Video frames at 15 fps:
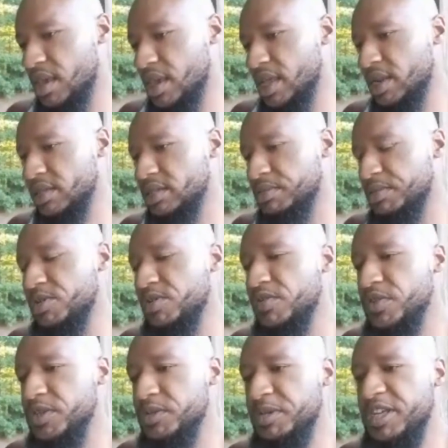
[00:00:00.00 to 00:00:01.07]
And it's a
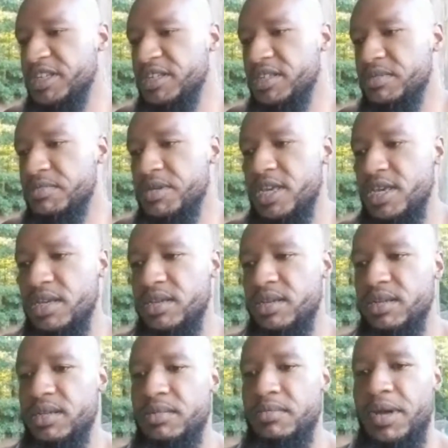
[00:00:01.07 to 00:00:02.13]
beautiful space to be in.
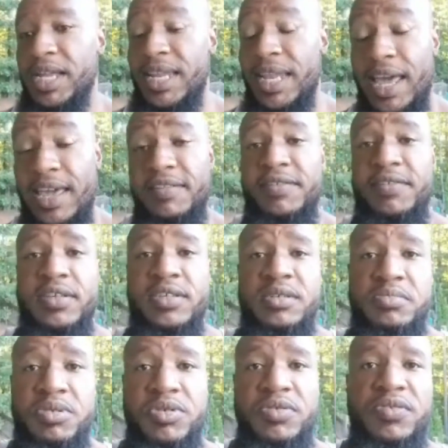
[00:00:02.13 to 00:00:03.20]
My life is a
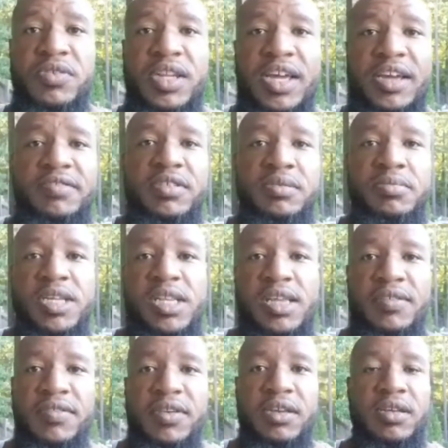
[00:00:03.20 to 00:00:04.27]
beautiful life to be
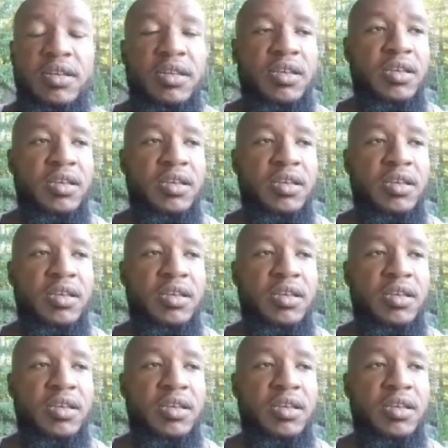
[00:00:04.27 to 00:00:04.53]
living.